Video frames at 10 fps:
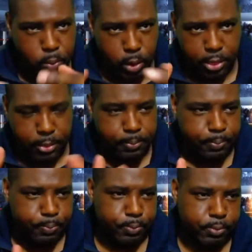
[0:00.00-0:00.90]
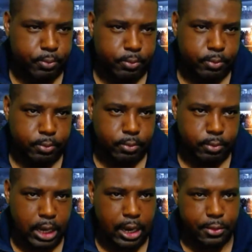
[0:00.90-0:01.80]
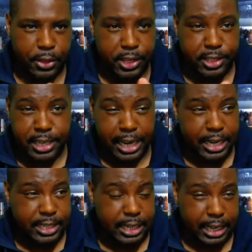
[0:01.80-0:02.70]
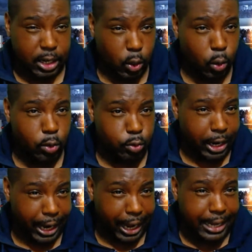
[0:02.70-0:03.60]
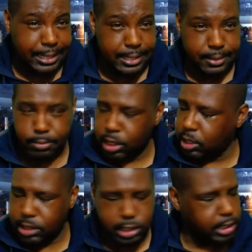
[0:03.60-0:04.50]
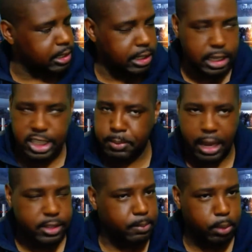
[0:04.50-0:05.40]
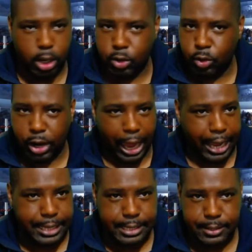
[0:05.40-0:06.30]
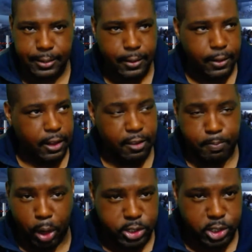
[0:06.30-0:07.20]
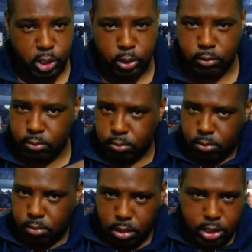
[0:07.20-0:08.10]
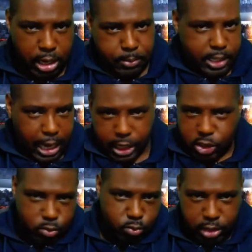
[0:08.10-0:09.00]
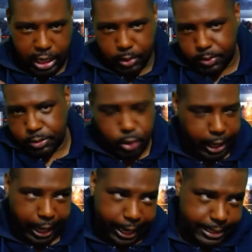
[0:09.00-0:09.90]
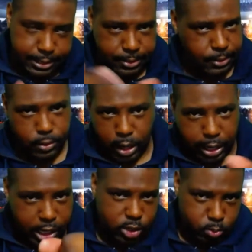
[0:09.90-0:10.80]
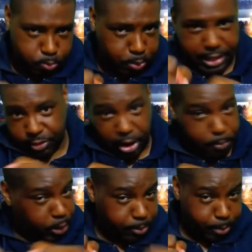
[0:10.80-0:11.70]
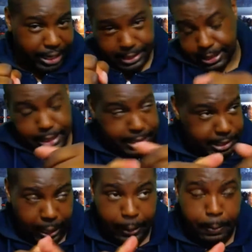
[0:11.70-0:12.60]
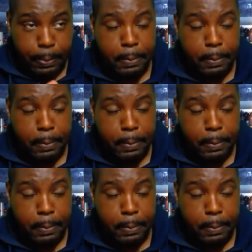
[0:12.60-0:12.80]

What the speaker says: with. I think Taylor's going to get caught with right hands because he doesn't seem to be able to block right hands. If Postal is able to catch Taylor with right hands, and he's pretty basic in his style,